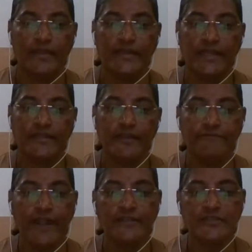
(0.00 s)
Did they
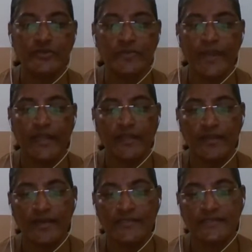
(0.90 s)
find too many
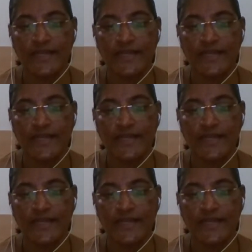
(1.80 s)
ears